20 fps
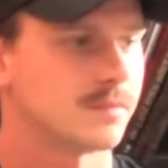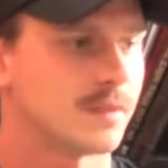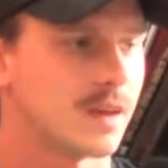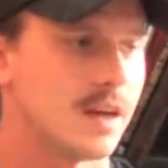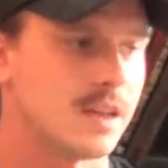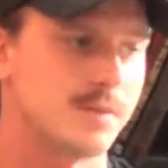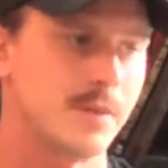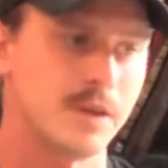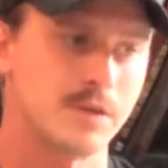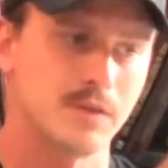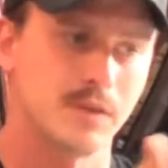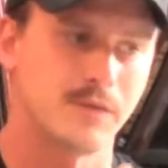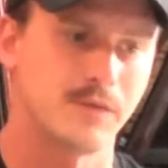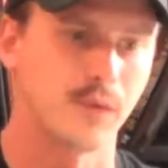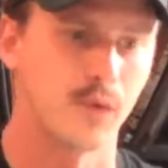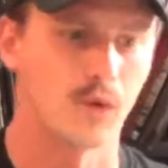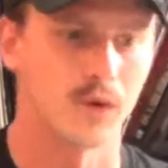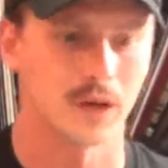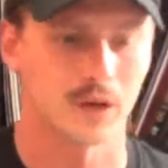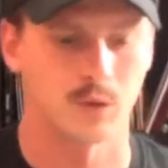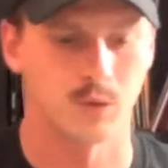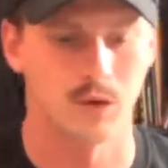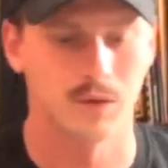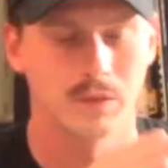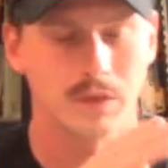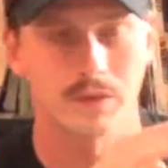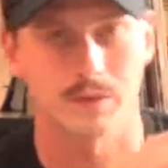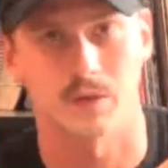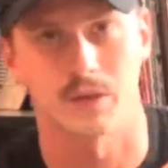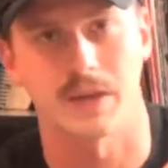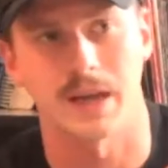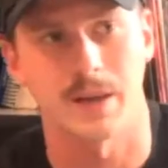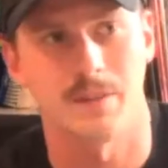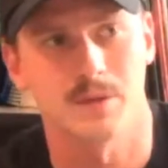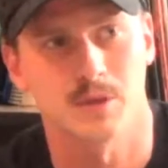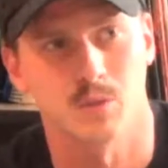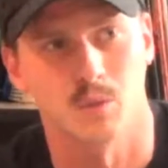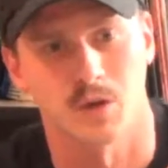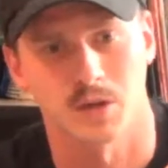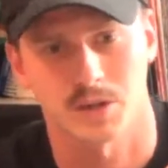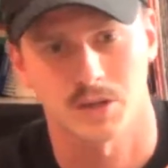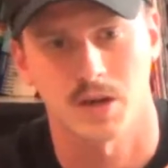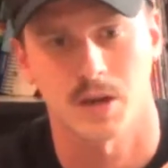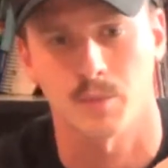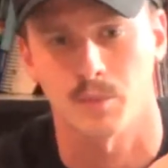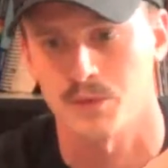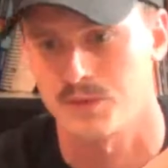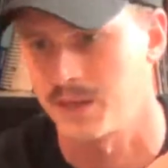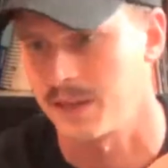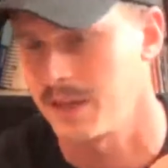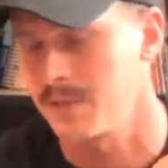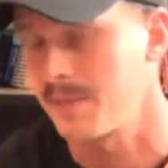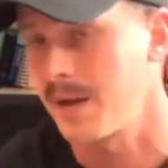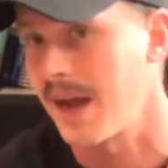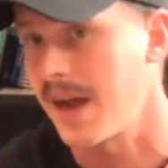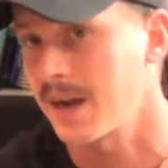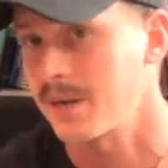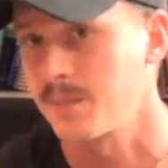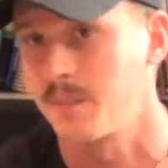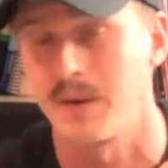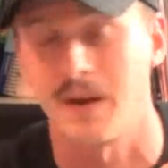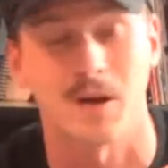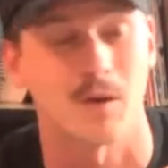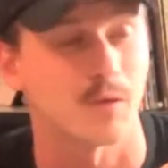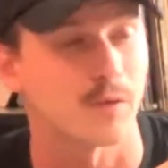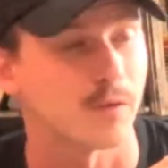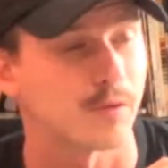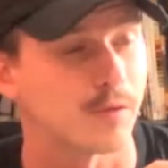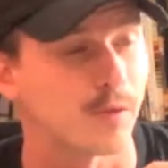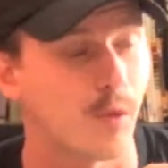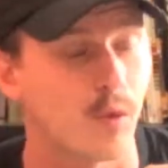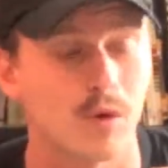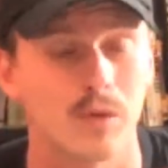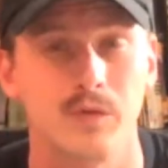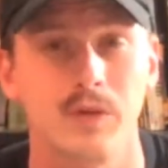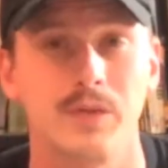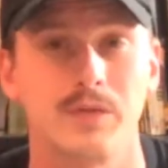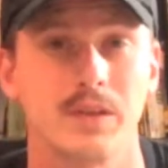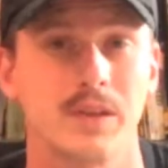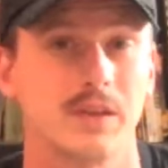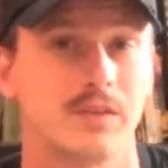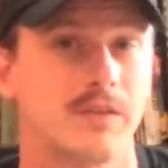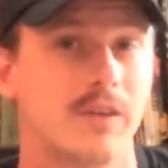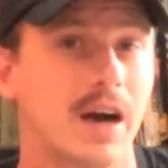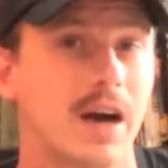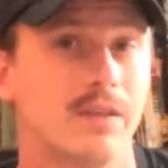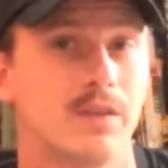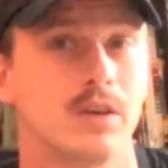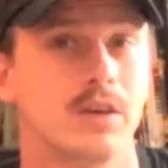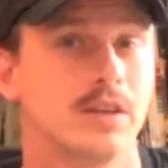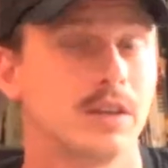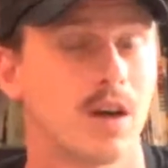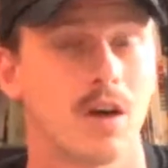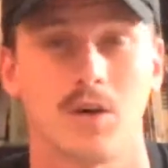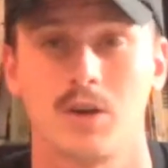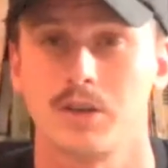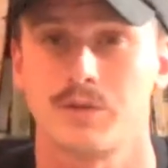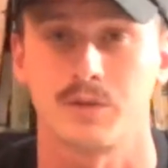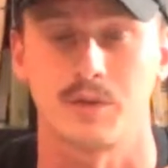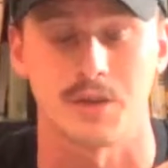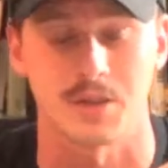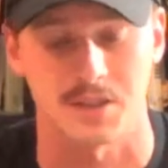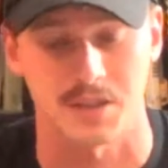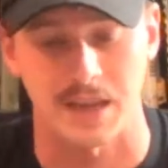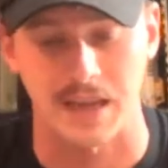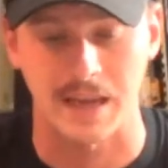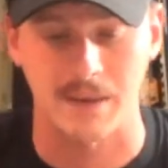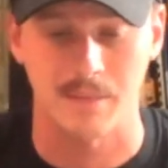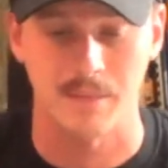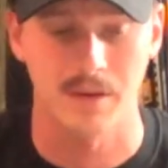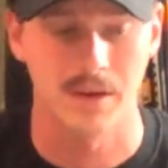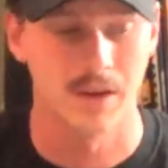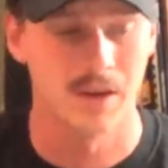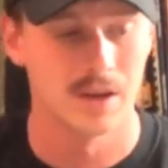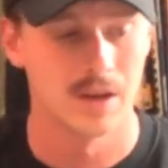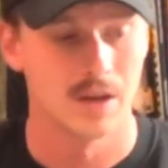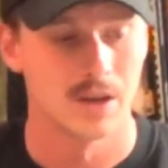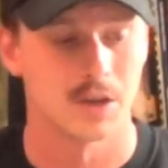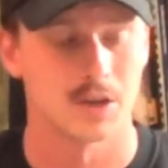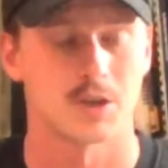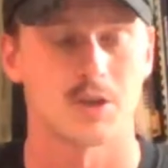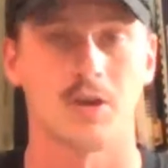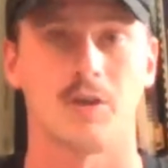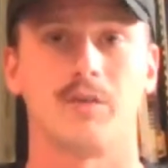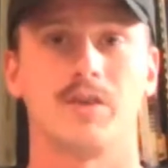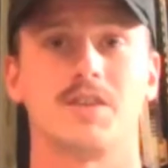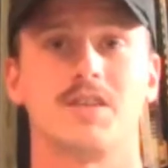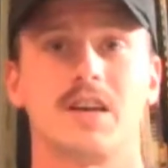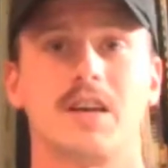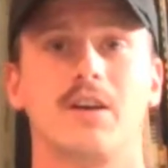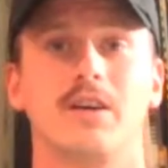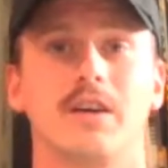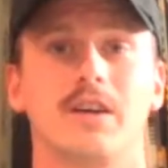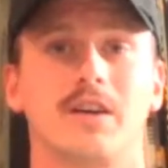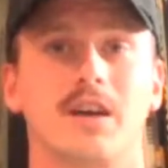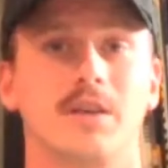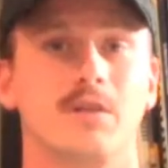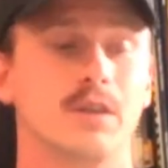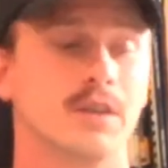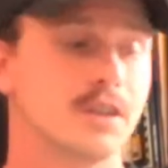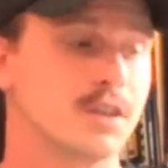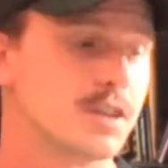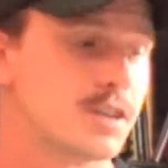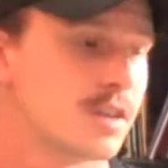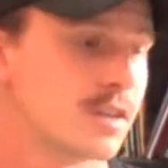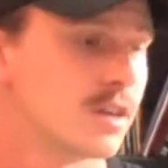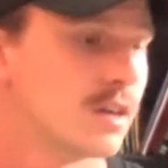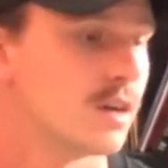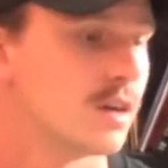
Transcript: As mentioned before, equivalent for Games Workshop will set you back about $450 to $500 for same surface area coverage.